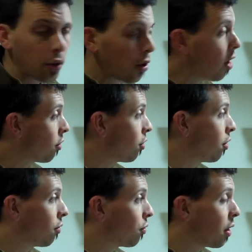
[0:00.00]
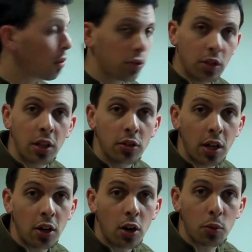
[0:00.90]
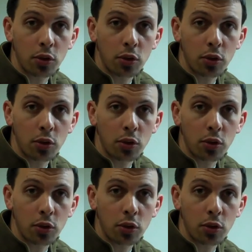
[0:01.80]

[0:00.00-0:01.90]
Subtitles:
There are certain frequencies that are